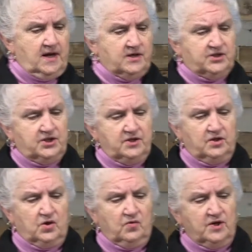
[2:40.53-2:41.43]
as she
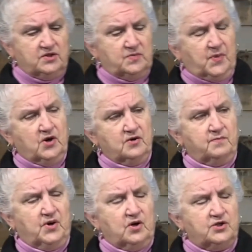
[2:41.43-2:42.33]
told us
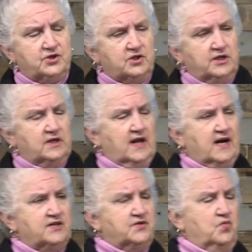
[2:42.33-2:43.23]
partially
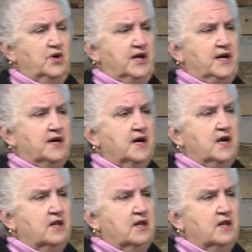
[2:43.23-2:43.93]
last week,